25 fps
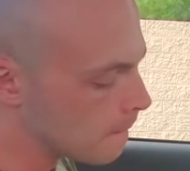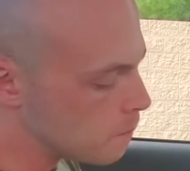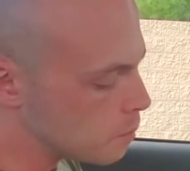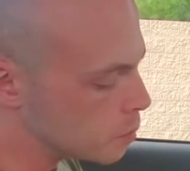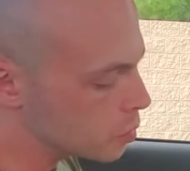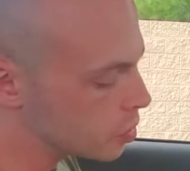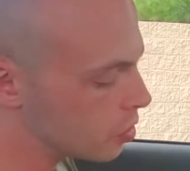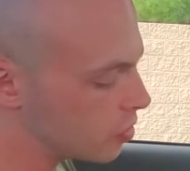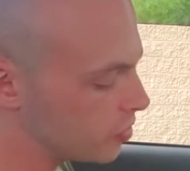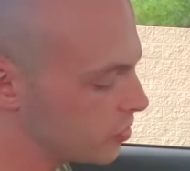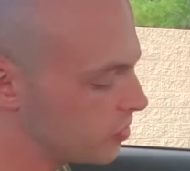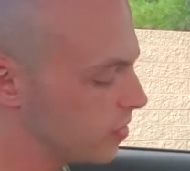
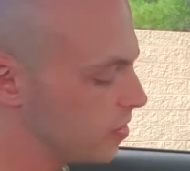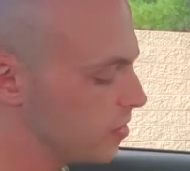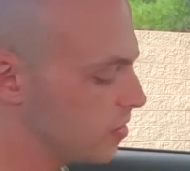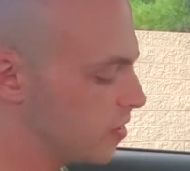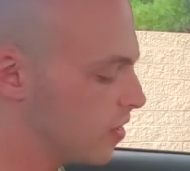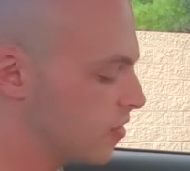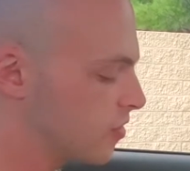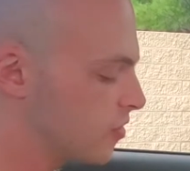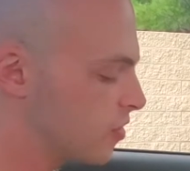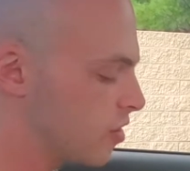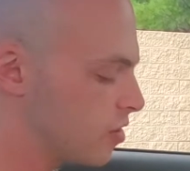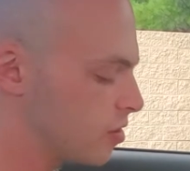honestly
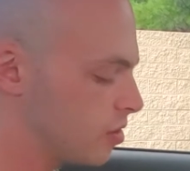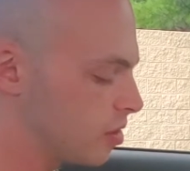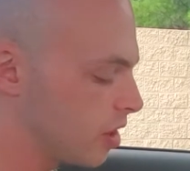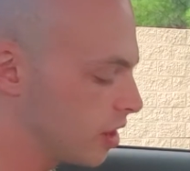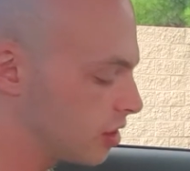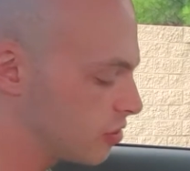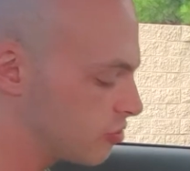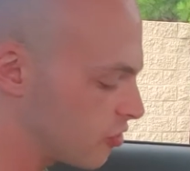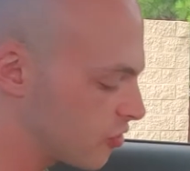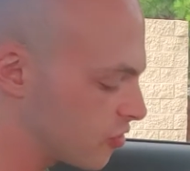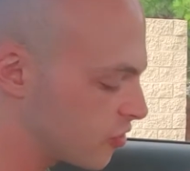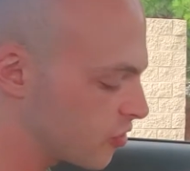tastes kind of
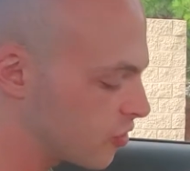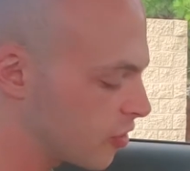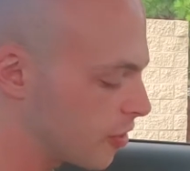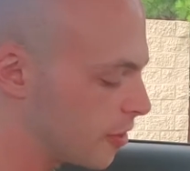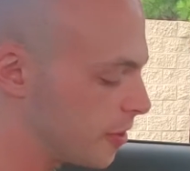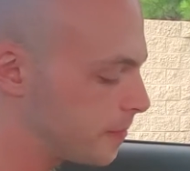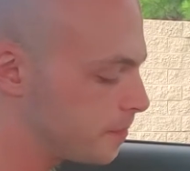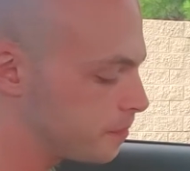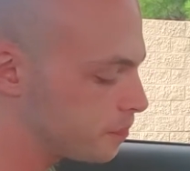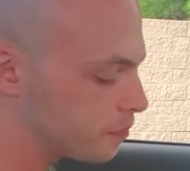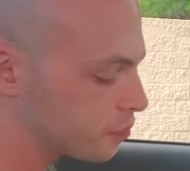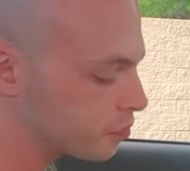like just,
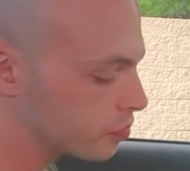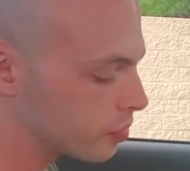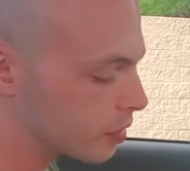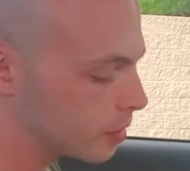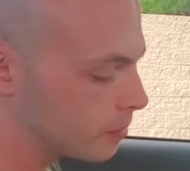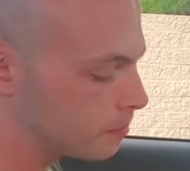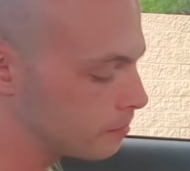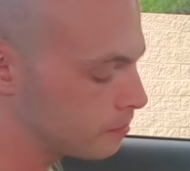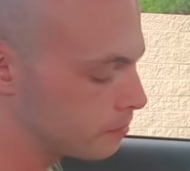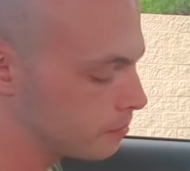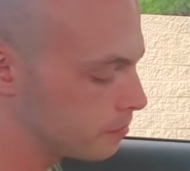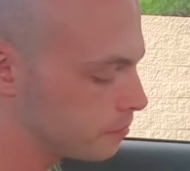
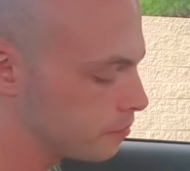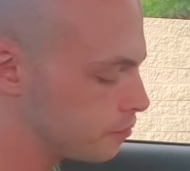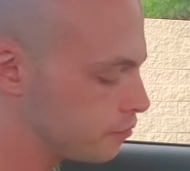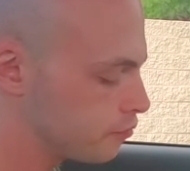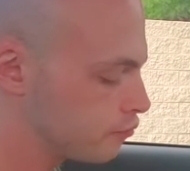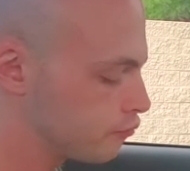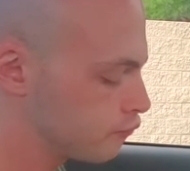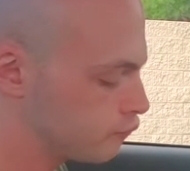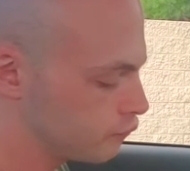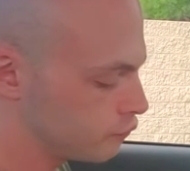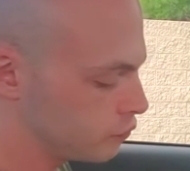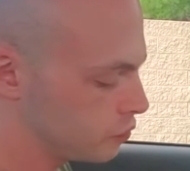
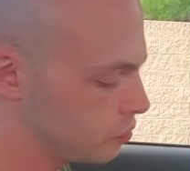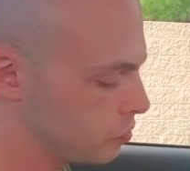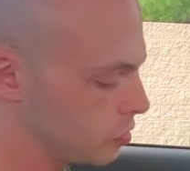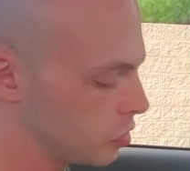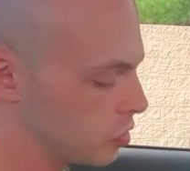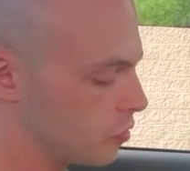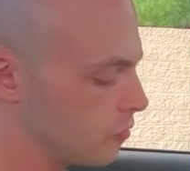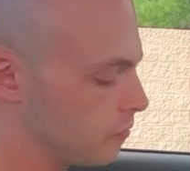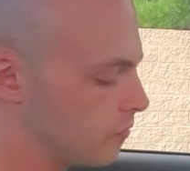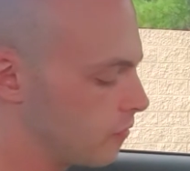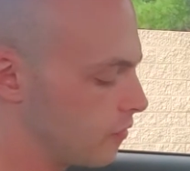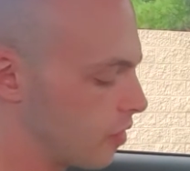you
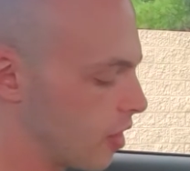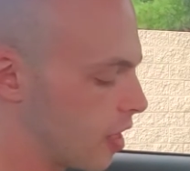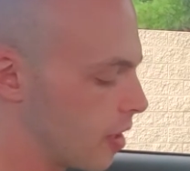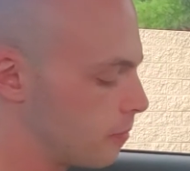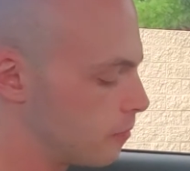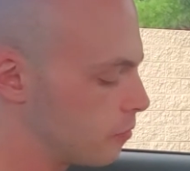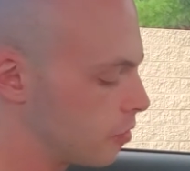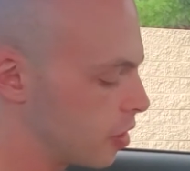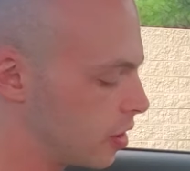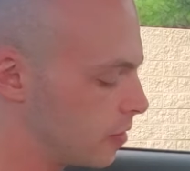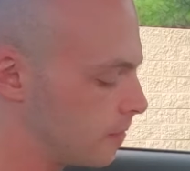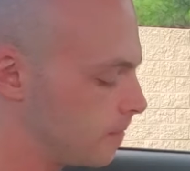know,
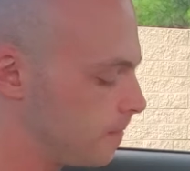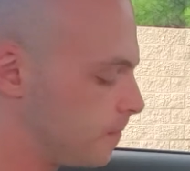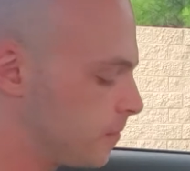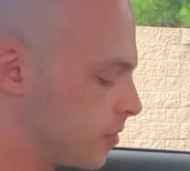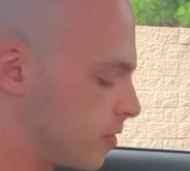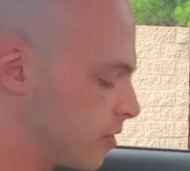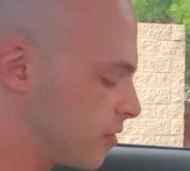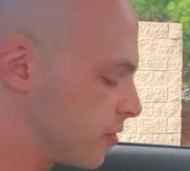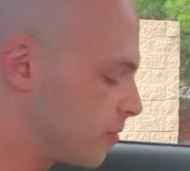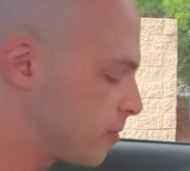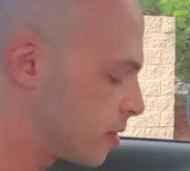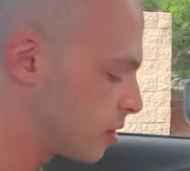flatbread
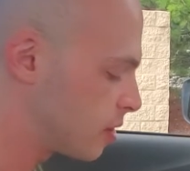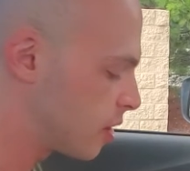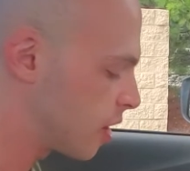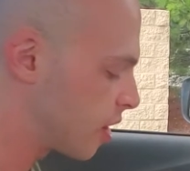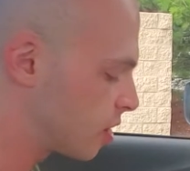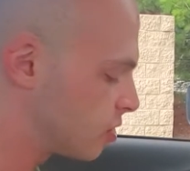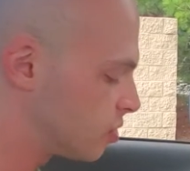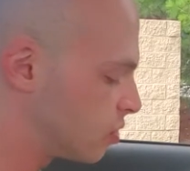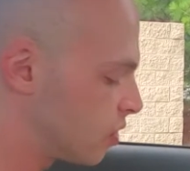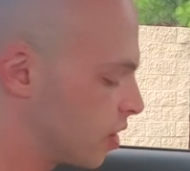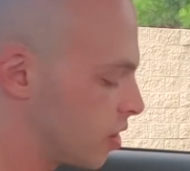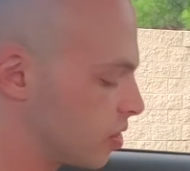that's been,
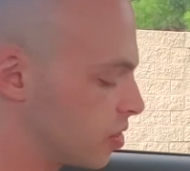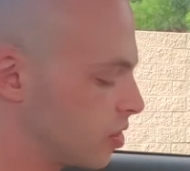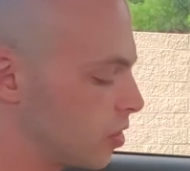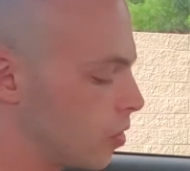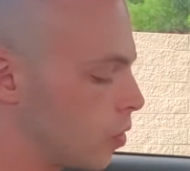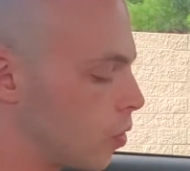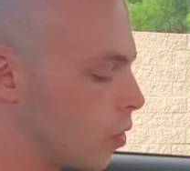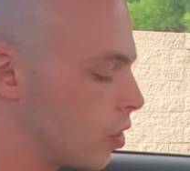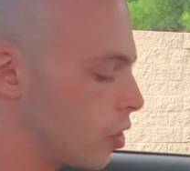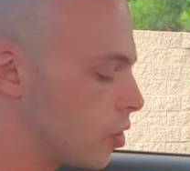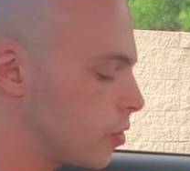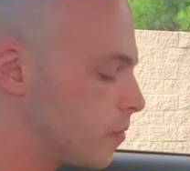like, lightly
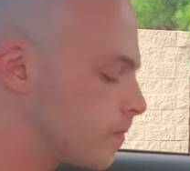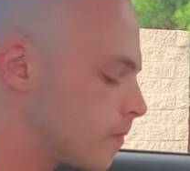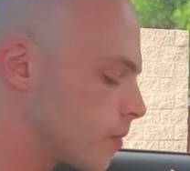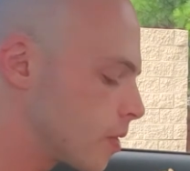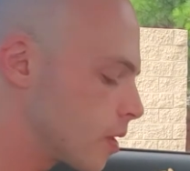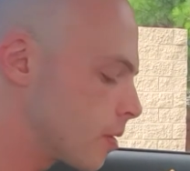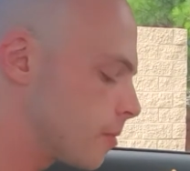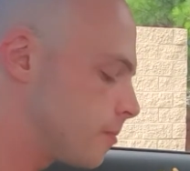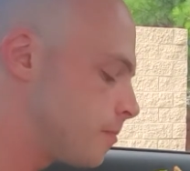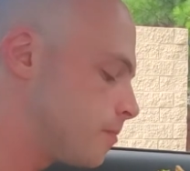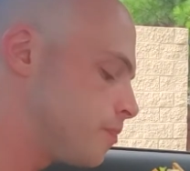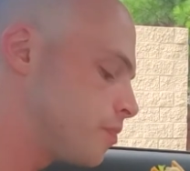oiled.
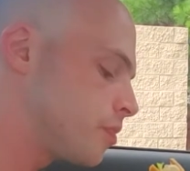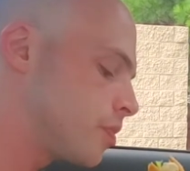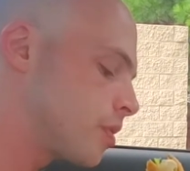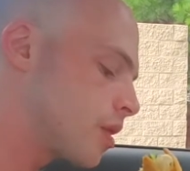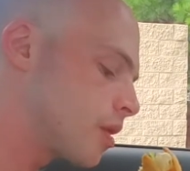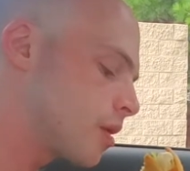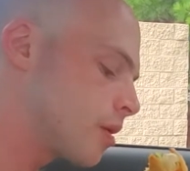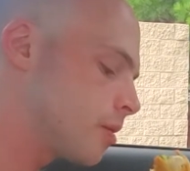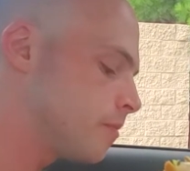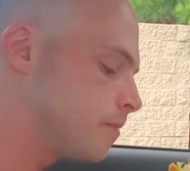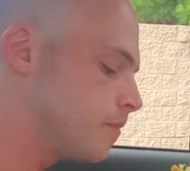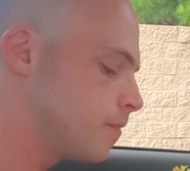
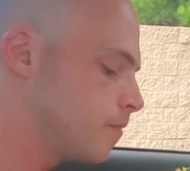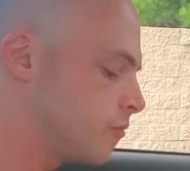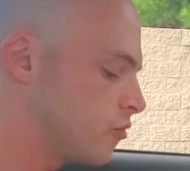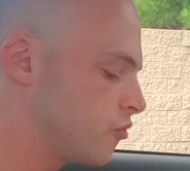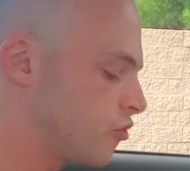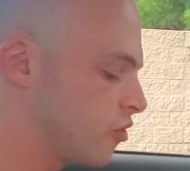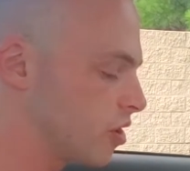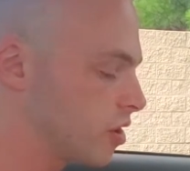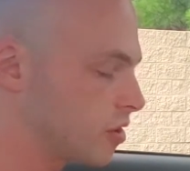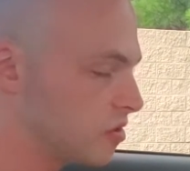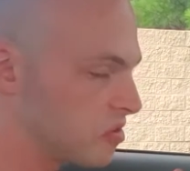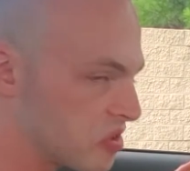
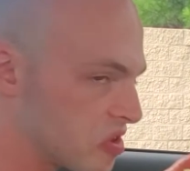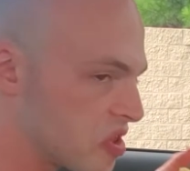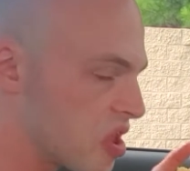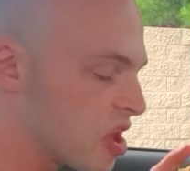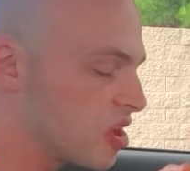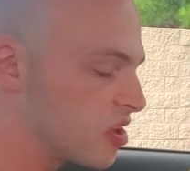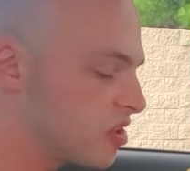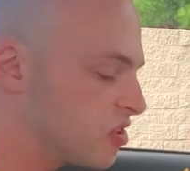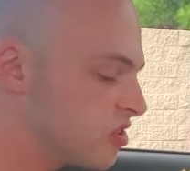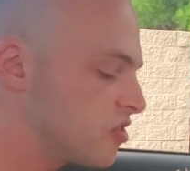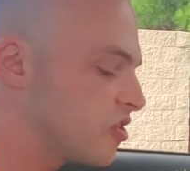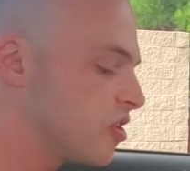Chicken's
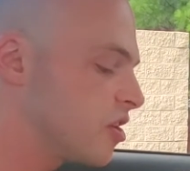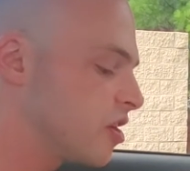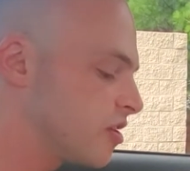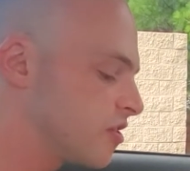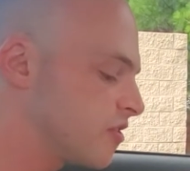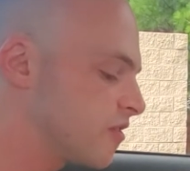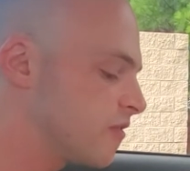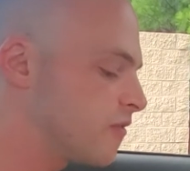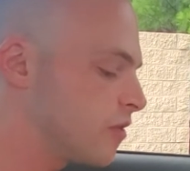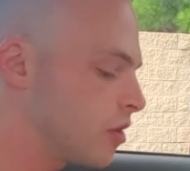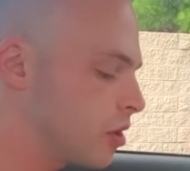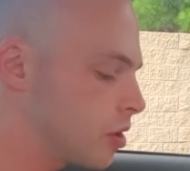nice.
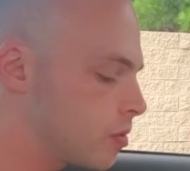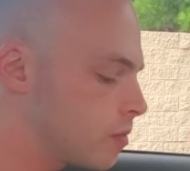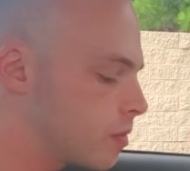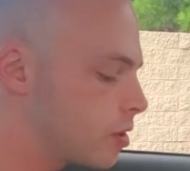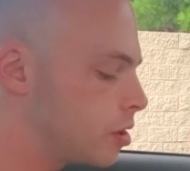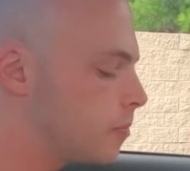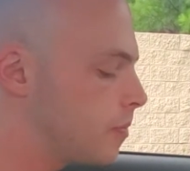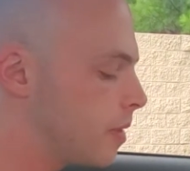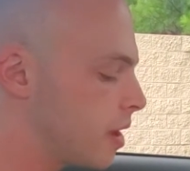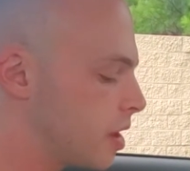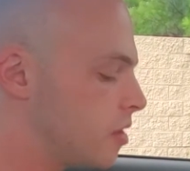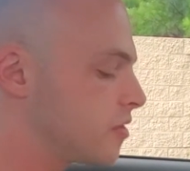It's a very
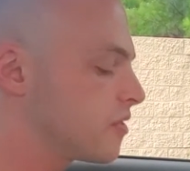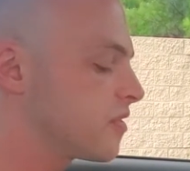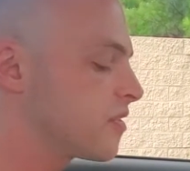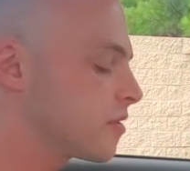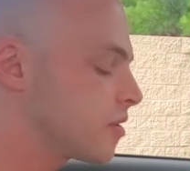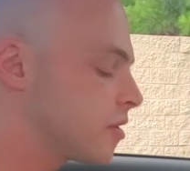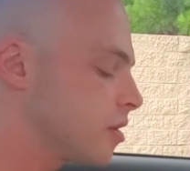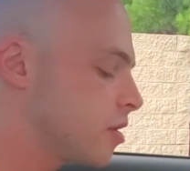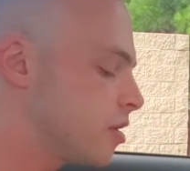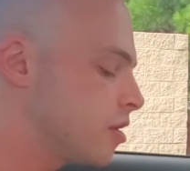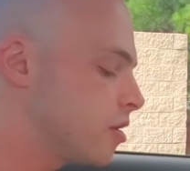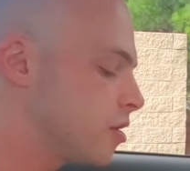
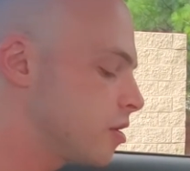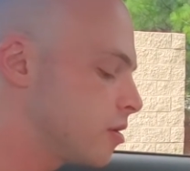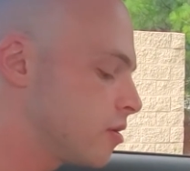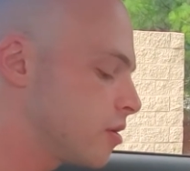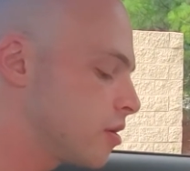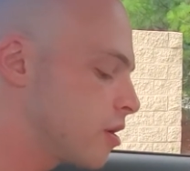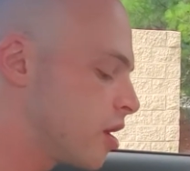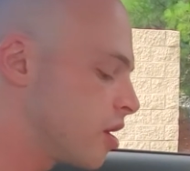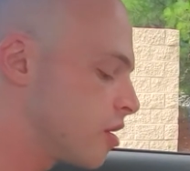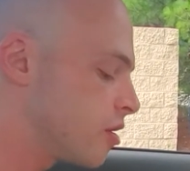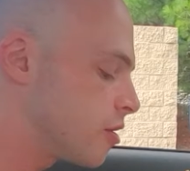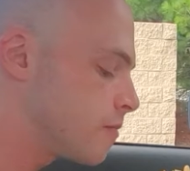well-balanced
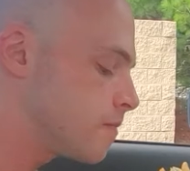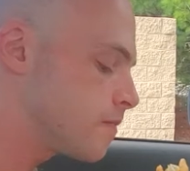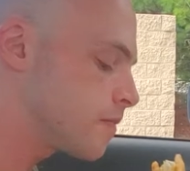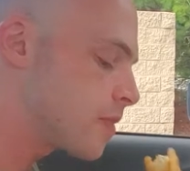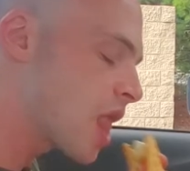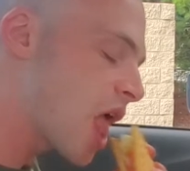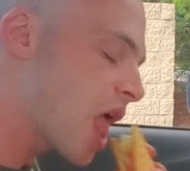item.